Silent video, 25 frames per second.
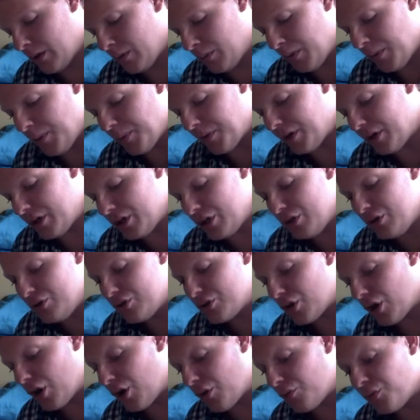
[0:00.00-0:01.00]
We want to use
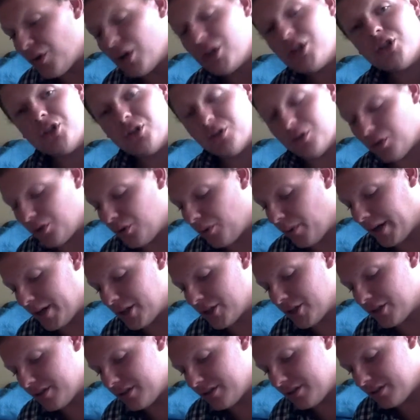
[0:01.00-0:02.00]
our original
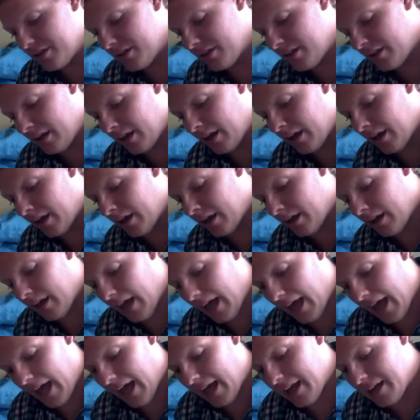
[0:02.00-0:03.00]
equations
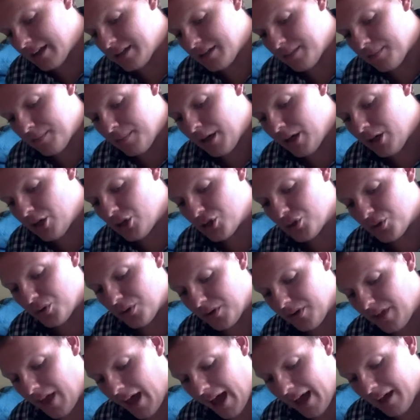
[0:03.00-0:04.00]
and make
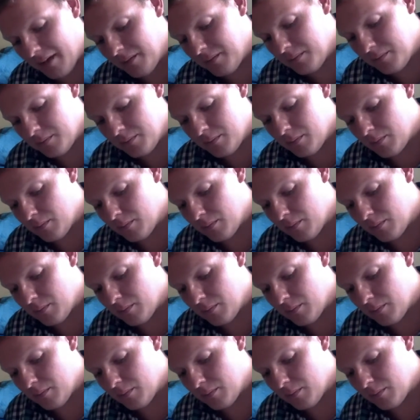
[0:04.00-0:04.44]
sure that